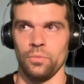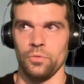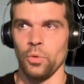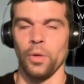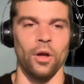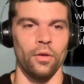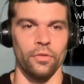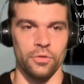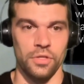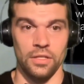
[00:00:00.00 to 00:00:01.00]
doing all
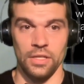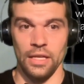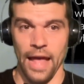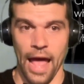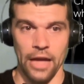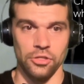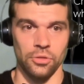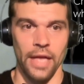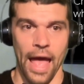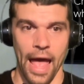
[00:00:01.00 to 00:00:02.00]
those things, it
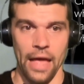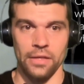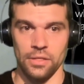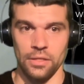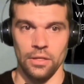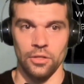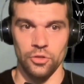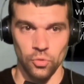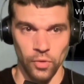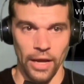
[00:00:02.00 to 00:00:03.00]
actually has a
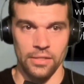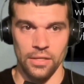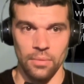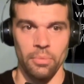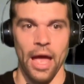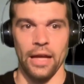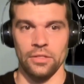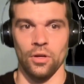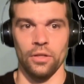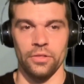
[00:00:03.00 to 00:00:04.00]
direct impact
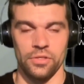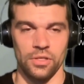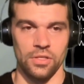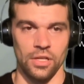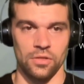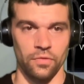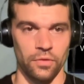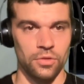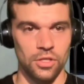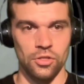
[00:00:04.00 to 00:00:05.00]
on the success of
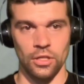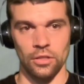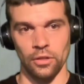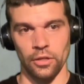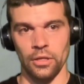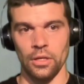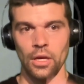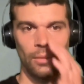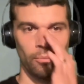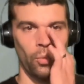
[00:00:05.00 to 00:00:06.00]
your teaching and learning.
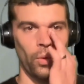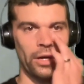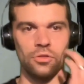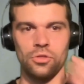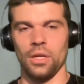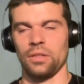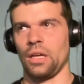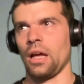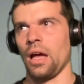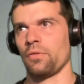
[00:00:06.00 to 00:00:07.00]
But where did you get
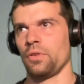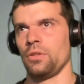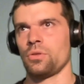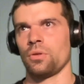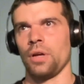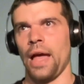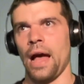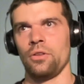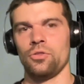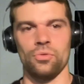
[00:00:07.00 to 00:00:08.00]
that confidence or how
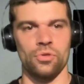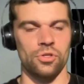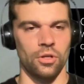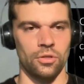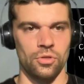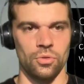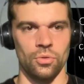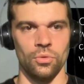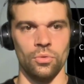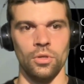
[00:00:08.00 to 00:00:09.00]
did you start
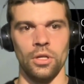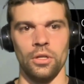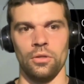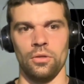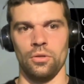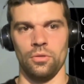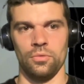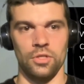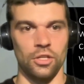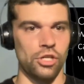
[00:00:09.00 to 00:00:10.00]
to
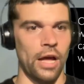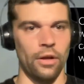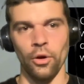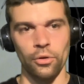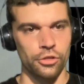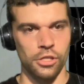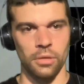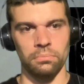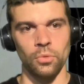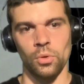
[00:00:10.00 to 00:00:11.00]
dish out ownership
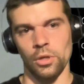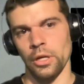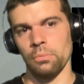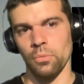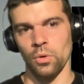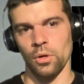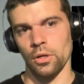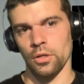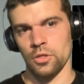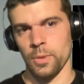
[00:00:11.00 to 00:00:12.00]
more and
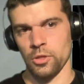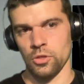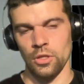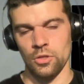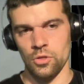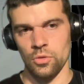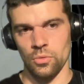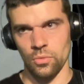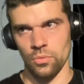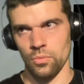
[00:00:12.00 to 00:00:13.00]
more, especially as
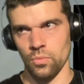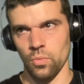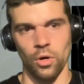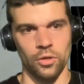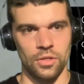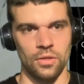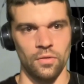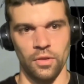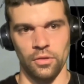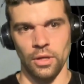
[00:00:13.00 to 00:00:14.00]
you worked in the
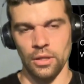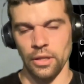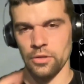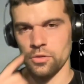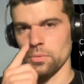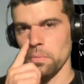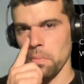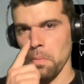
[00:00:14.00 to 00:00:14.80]
fifth grade classroom?